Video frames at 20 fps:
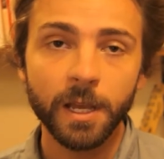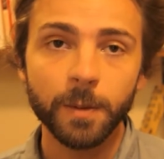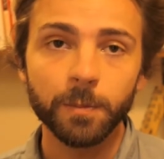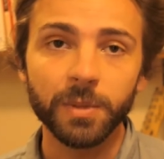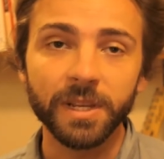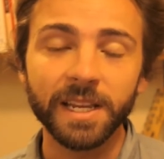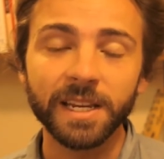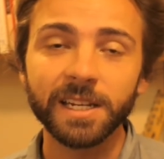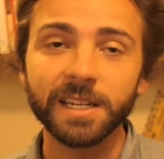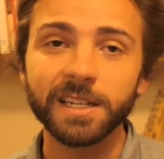
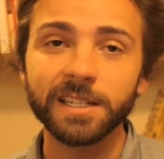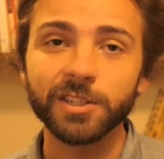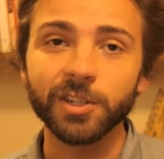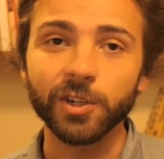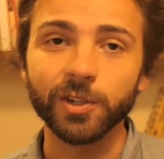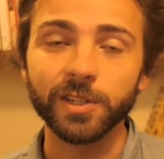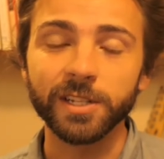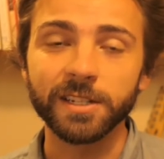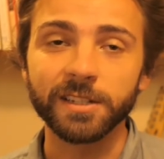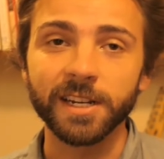Beginning as
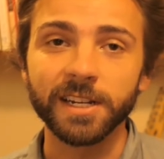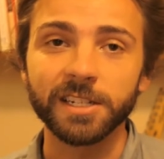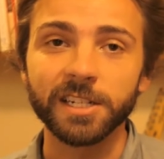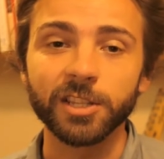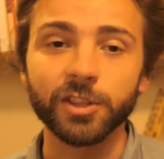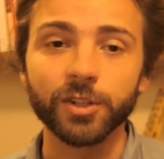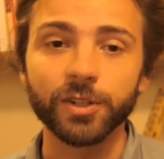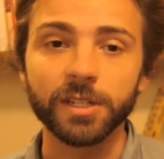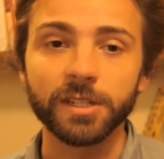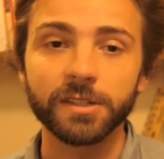early as
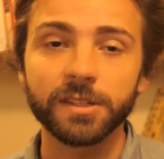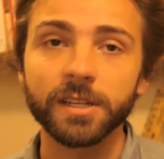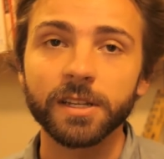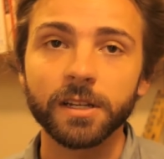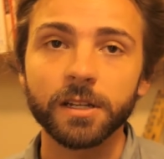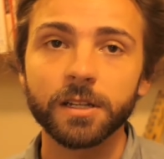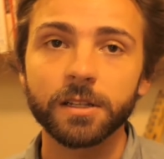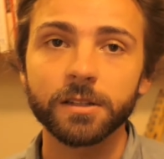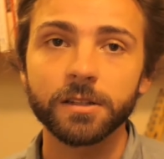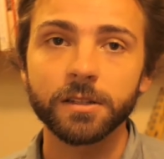
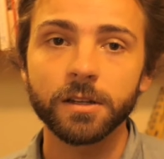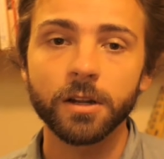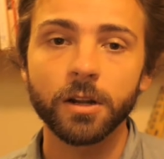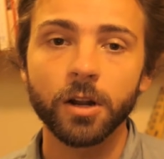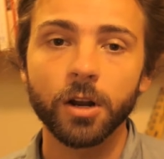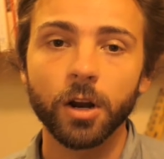1936,